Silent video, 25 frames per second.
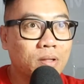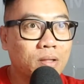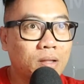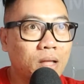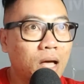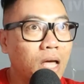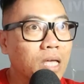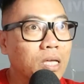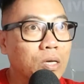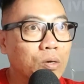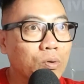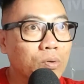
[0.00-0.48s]

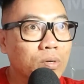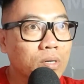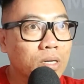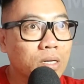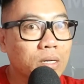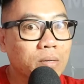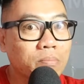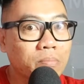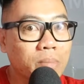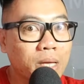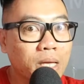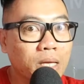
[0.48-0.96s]
I
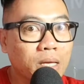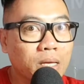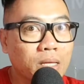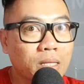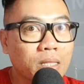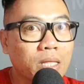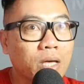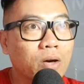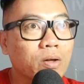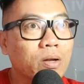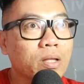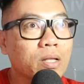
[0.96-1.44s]
couldn't make
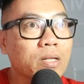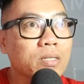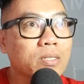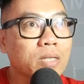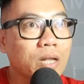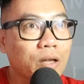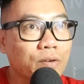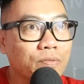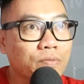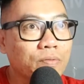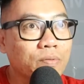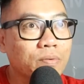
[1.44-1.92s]
the audience
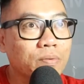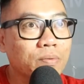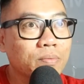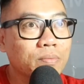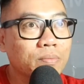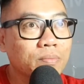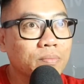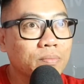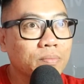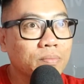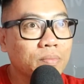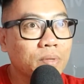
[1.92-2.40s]
laugh.
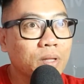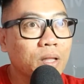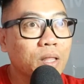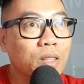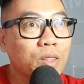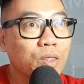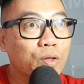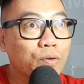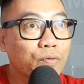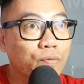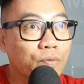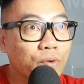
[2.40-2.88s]

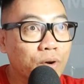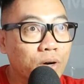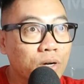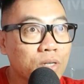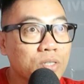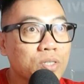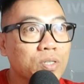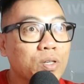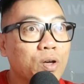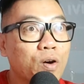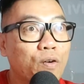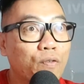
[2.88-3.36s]
The
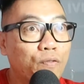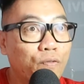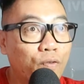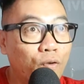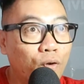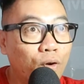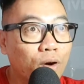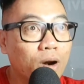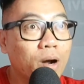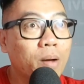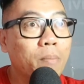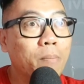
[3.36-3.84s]
first
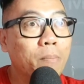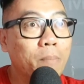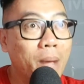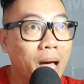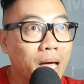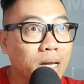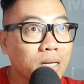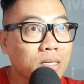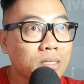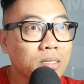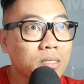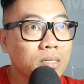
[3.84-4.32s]
4
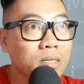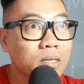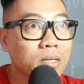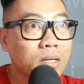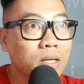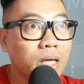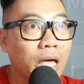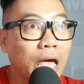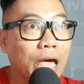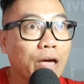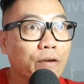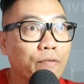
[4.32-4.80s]
months,
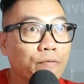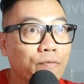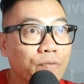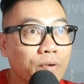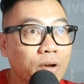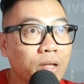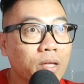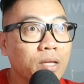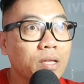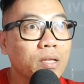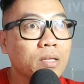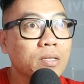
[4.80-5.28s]

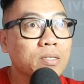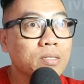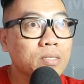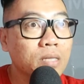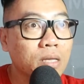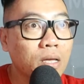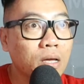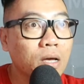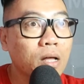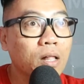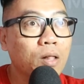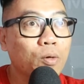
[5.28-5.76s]
every
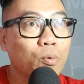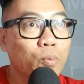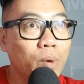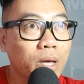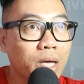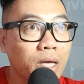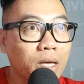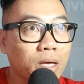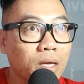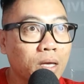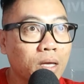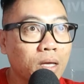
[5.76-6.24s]
single
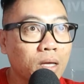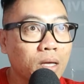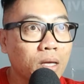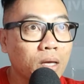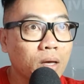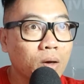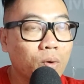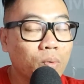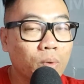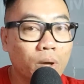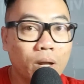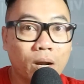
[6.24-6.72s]
week
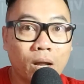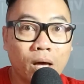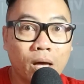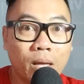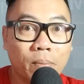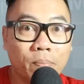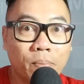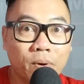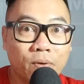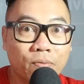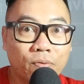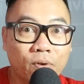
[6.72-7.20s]
when
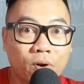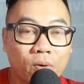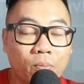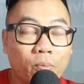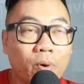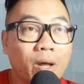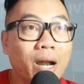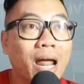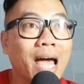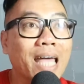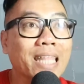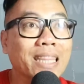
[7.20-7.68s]
I perform,
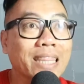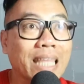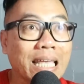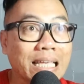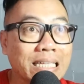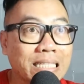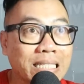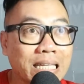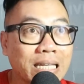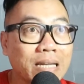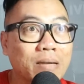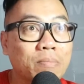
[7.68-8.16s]
when I
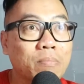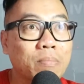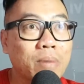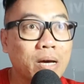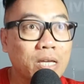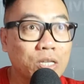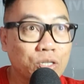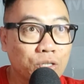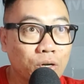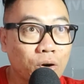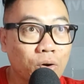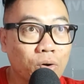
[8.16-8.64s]
tested
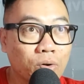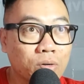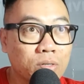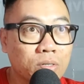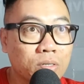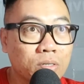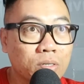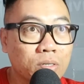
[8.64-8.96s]
my jokes.